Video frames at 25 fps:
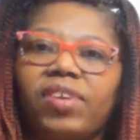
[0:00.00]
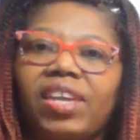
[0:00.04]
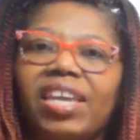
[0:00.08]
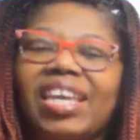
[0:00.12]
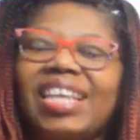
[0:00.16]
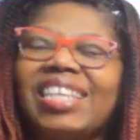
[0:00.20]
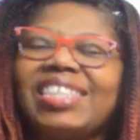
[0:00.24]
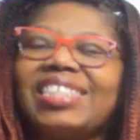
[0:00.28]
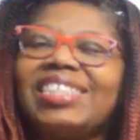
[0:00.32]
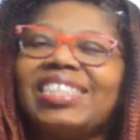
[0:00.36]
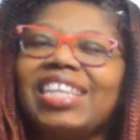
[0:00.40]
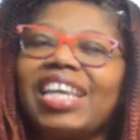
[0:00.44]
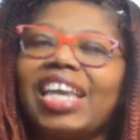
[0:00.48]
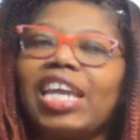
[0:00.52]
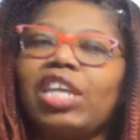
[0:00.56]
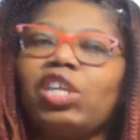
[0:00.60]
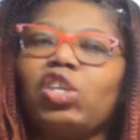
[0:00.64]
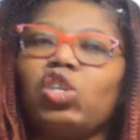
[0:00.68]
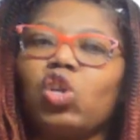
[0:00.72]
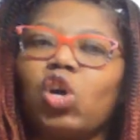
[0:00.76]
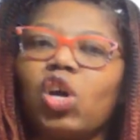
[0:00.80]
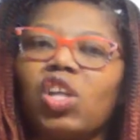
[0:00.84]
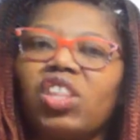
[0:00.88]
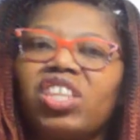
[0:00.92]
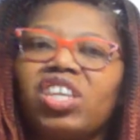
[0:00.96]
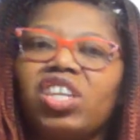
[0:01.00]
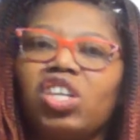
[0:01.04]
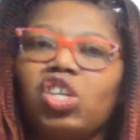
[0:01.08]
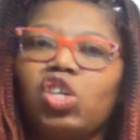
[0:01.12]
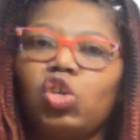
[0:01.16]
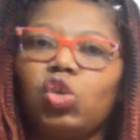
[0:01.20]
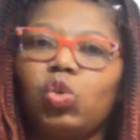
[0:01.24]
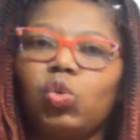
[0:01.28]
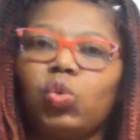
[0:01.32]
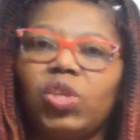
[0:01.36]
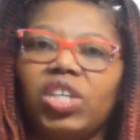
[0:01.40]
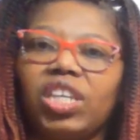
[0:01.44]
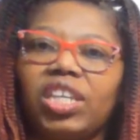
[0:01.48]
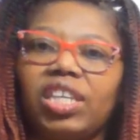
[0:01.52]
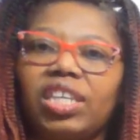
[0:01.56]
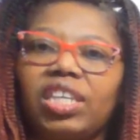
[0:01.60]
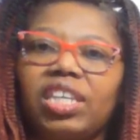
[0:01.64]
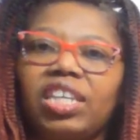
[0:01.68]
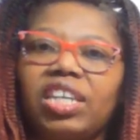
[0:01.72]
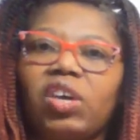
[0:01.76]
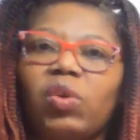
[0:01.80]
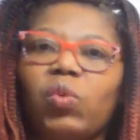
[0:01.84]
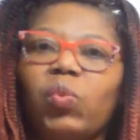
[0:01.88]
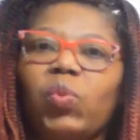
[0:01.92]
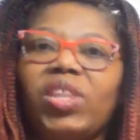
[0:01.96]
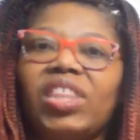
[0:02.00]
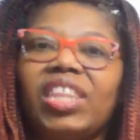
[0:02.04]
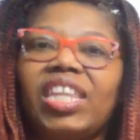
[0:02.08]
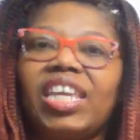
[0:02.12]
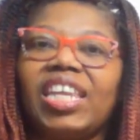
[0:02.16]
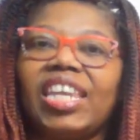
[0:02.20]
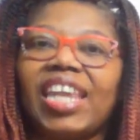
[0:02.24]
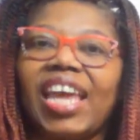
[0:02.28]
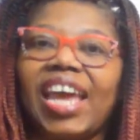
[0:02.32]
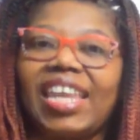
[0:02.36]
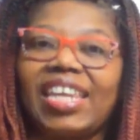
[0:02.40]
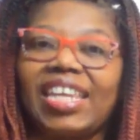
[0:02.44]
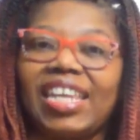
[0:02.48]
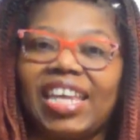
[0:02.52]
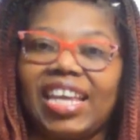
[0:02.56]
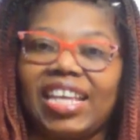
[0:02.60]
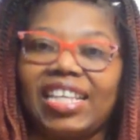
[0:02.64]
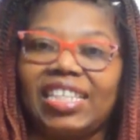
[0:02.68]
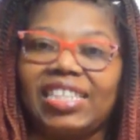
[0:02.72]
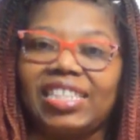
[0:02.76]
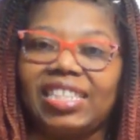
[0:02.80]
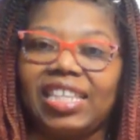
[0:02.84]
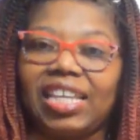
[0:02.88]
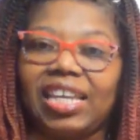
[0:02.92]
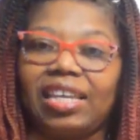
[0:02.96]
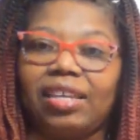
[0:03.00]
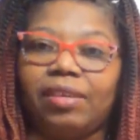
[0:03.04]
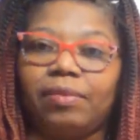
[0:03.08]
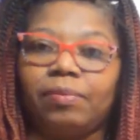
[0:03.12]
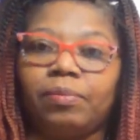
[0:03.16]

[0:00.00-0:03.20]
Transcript: is another unit within an essay.